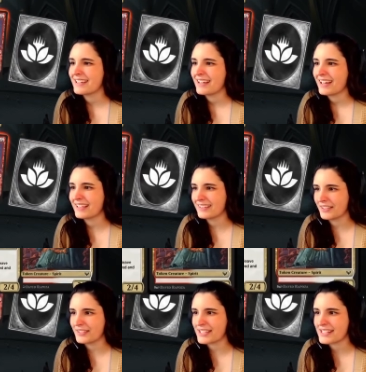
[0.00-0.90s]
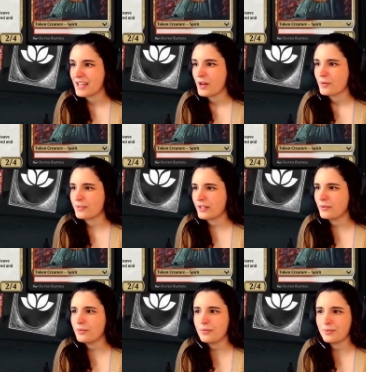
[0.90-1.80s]
I love it. We
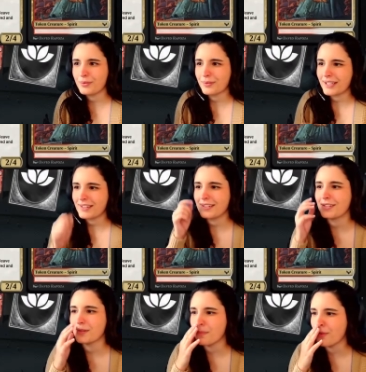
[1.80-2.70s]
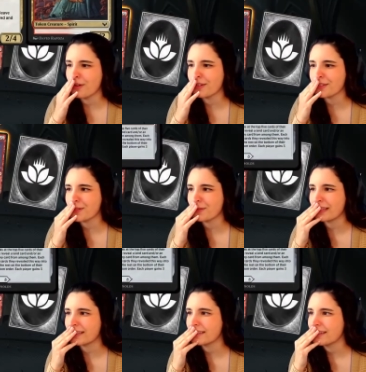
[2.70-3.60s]
got another Boros
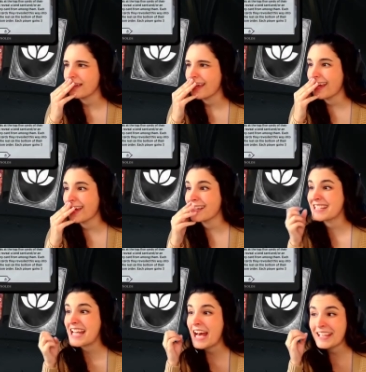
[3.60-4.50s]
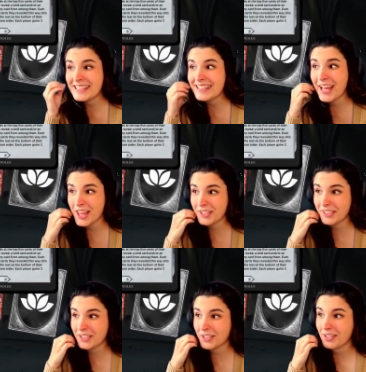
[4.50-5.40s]
one and
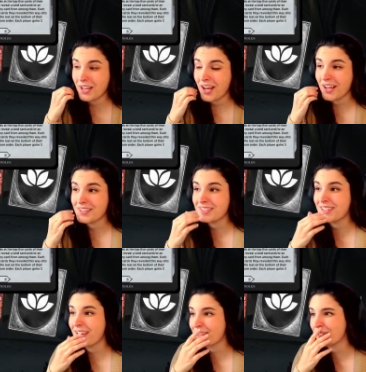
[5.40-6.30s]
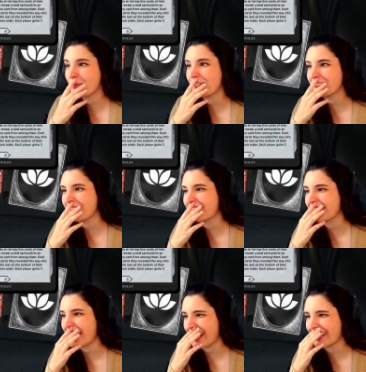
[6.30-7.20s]
another Wandering
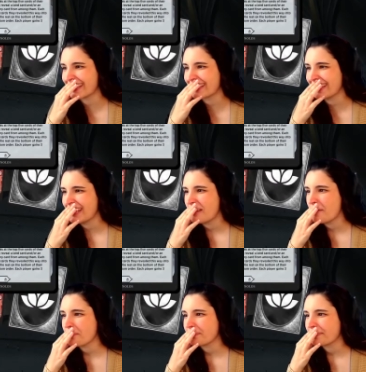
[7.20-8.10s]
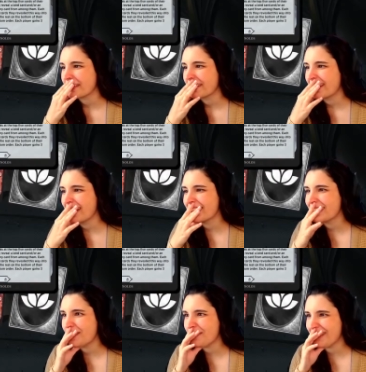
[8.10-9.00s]
Archaic. I
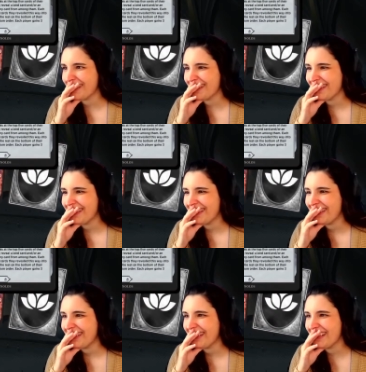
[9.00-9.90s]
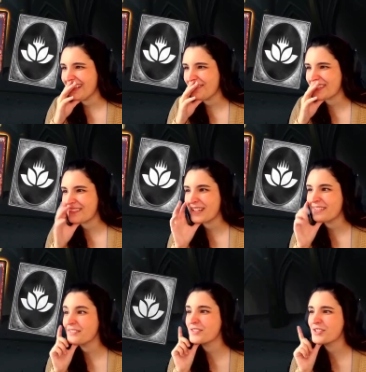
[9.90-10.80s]
love it. I love it. So now we
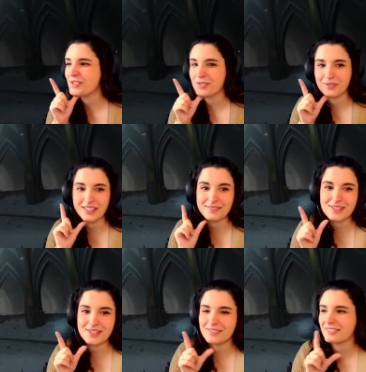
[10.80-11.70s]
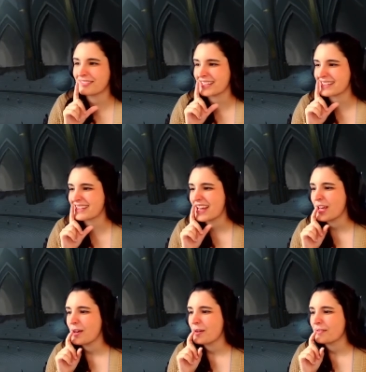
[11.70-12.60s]
have 2. We have 2 of these.
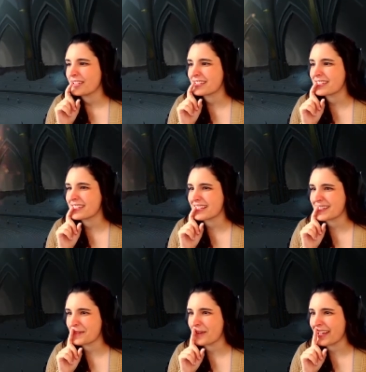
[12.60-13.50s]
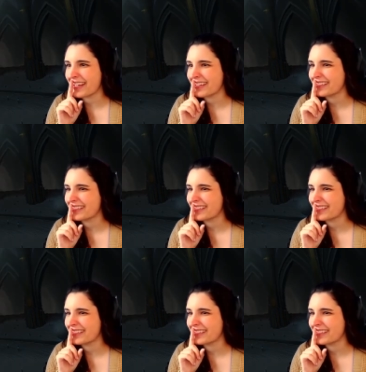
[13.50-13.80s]
We are 6 away.